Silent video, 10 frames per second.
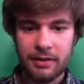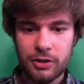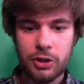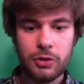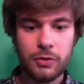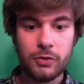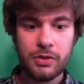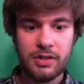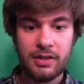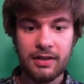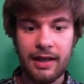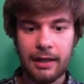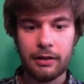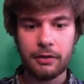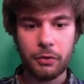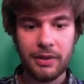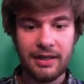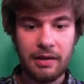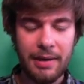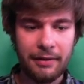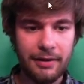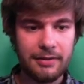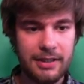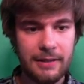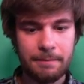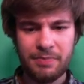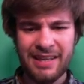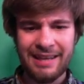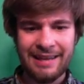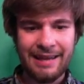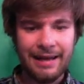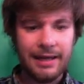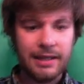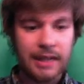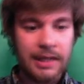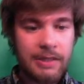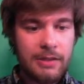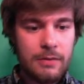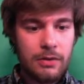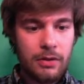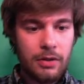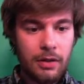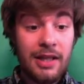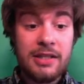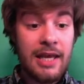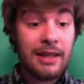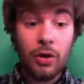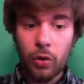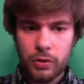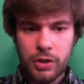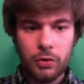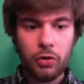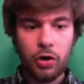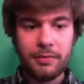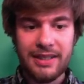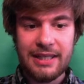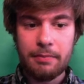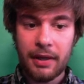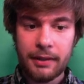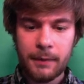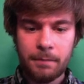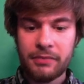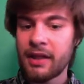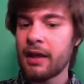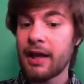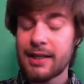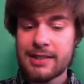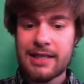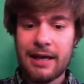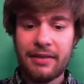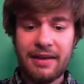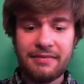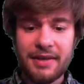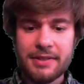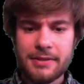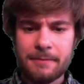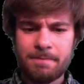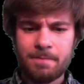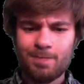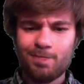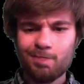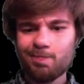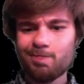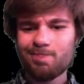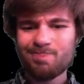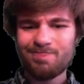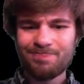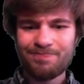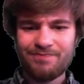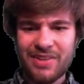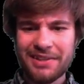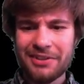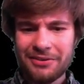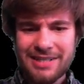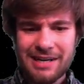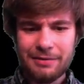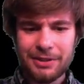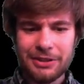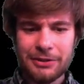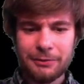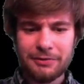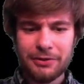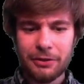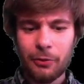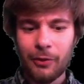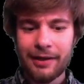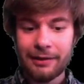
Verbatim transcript: and I'm going to choose the color green in the background here. So let's Let's hit the auto chroma key button and see how that fares. Hmm, not terribly good. We've got